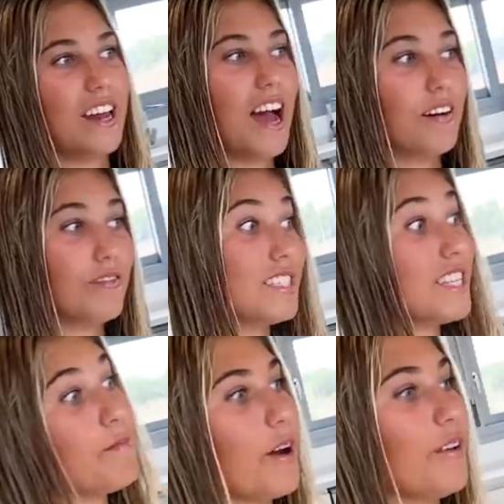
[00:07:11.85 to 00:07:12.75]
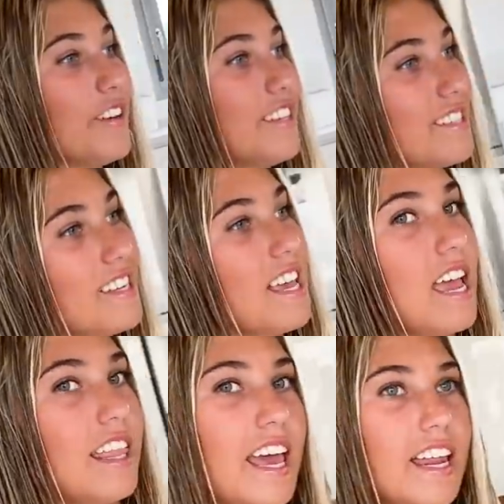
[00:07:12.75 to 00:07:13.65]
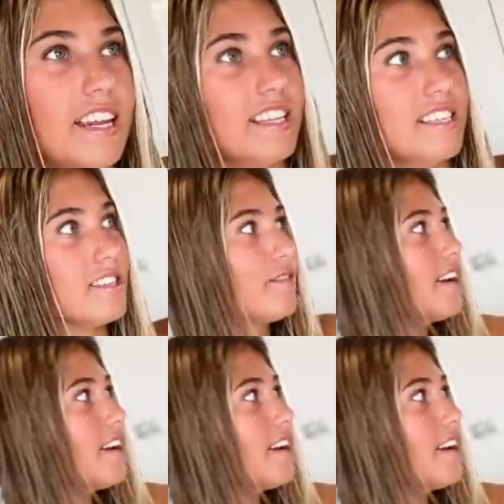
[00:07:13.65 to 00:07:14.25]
have sleepovers. Then this is the